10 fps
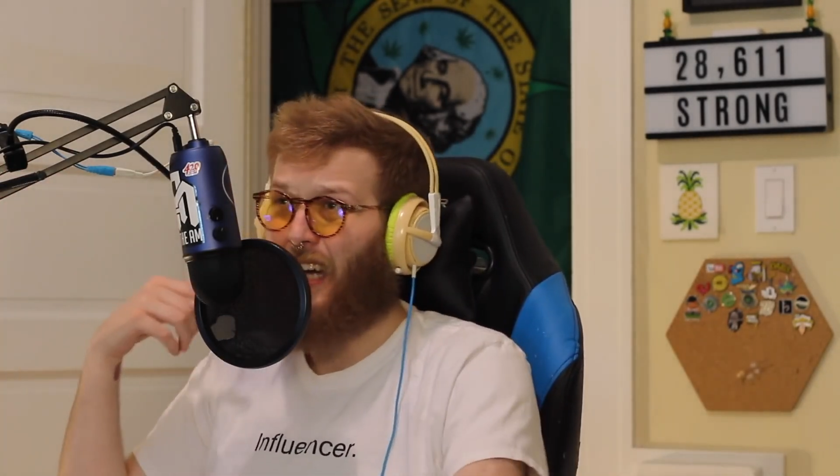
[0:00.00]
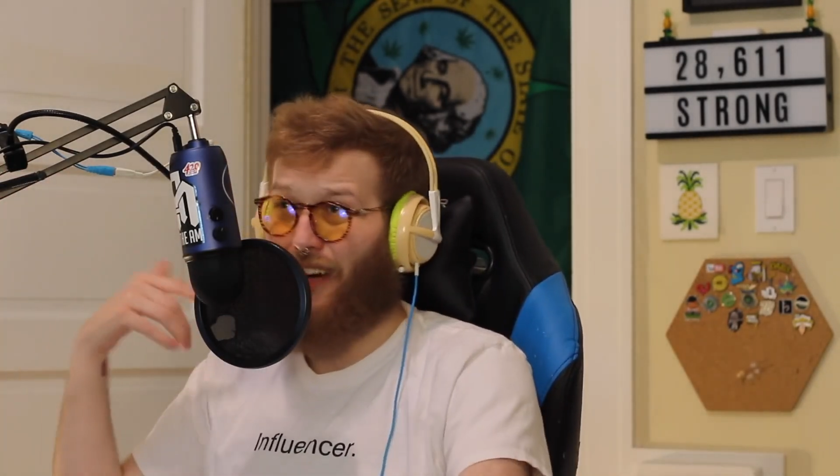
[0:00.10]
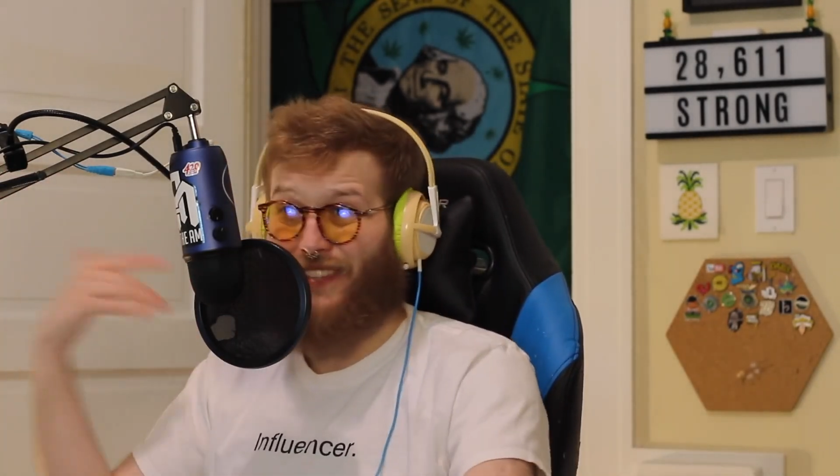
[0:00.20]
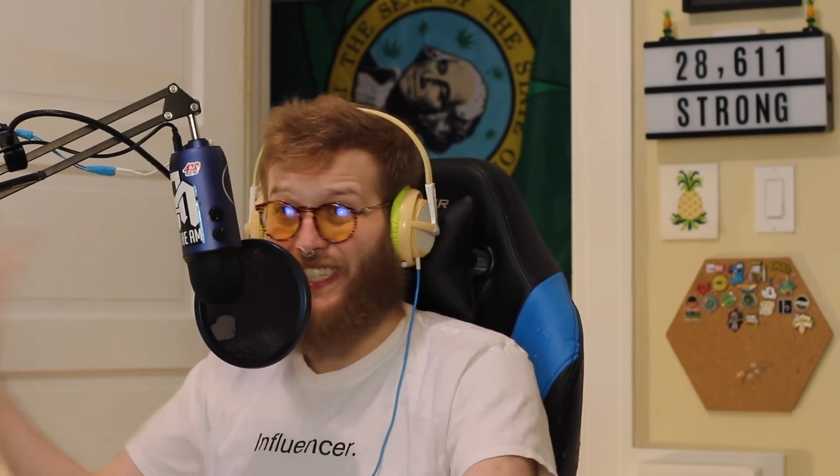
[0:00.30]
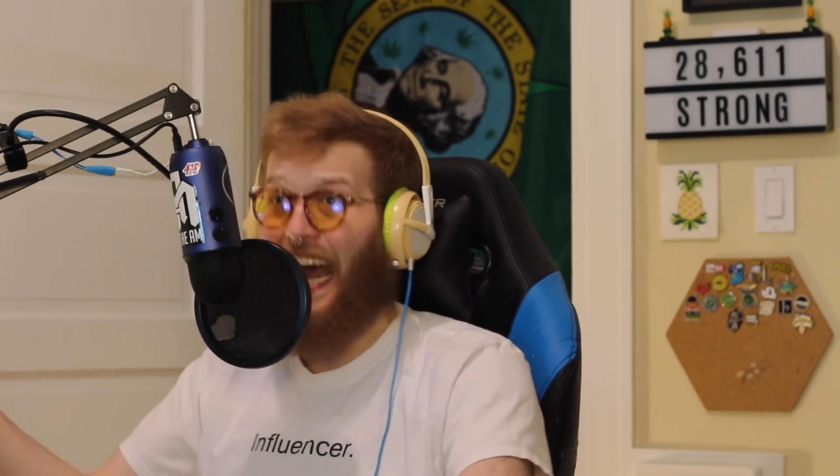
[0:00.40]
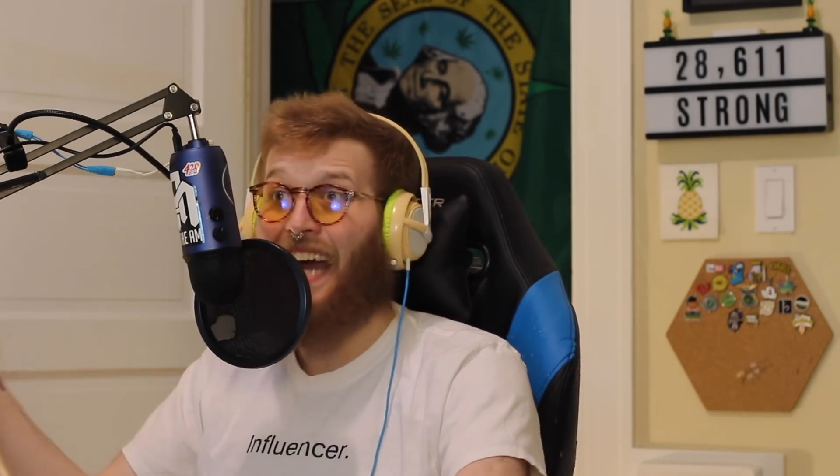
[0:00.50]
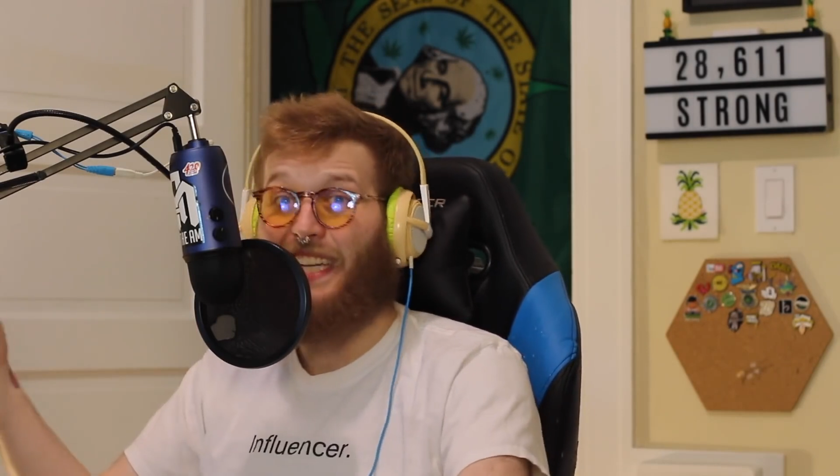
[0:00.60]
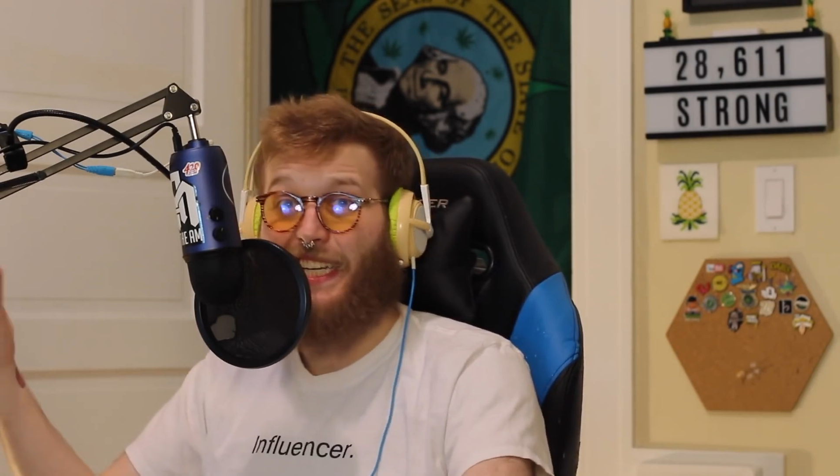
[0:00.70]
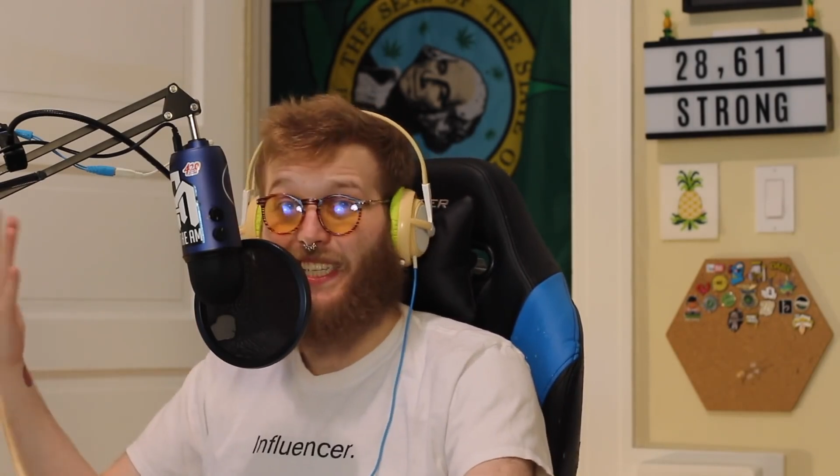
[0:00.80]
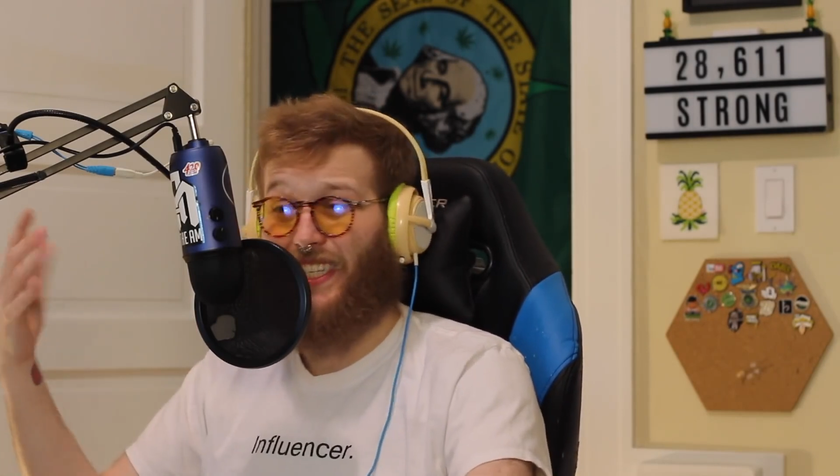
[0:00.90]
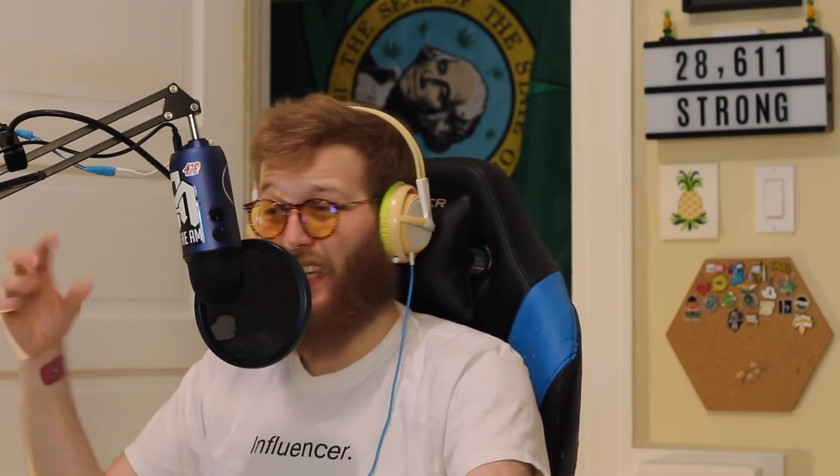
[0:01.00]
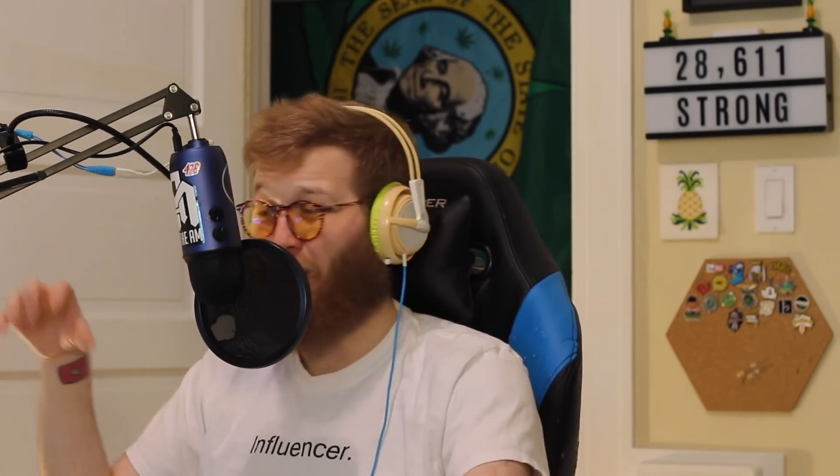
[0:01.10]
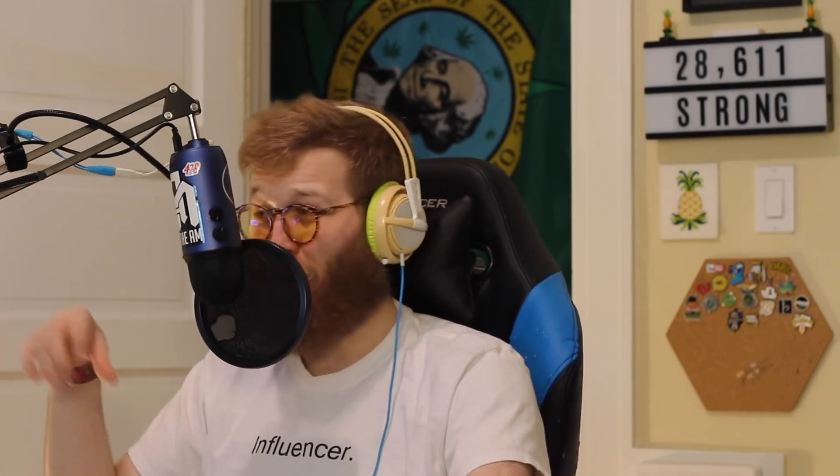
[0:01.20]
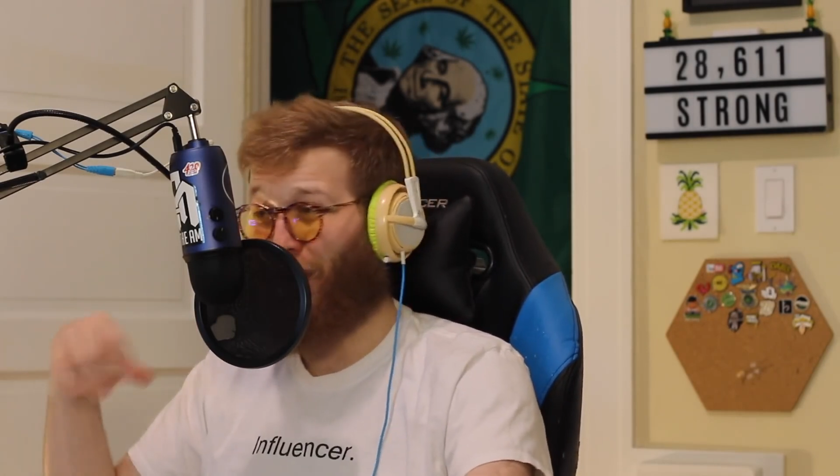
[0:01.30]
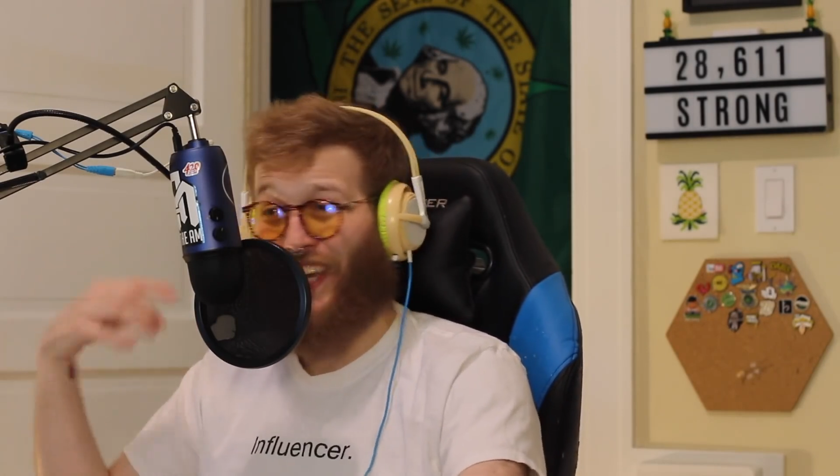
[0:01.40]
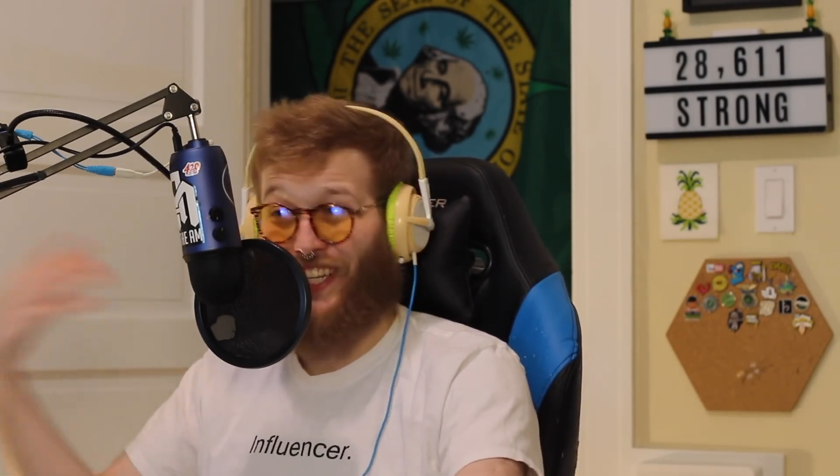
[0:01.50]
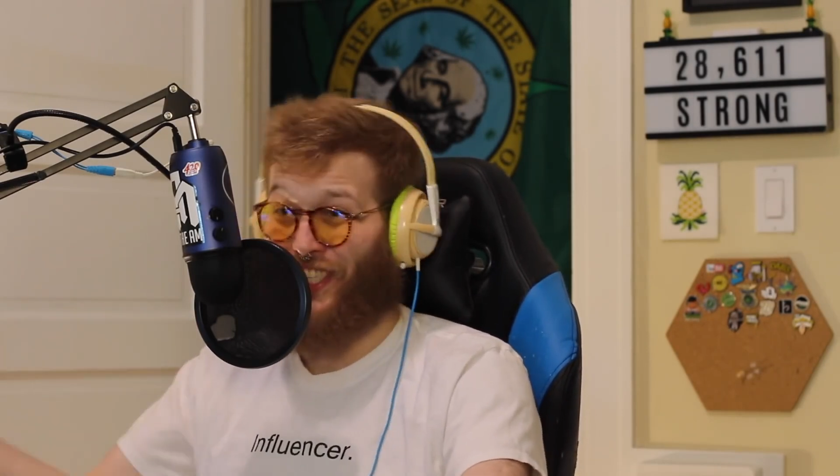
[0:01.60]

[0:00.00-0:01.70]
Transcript: of sadness and of feeling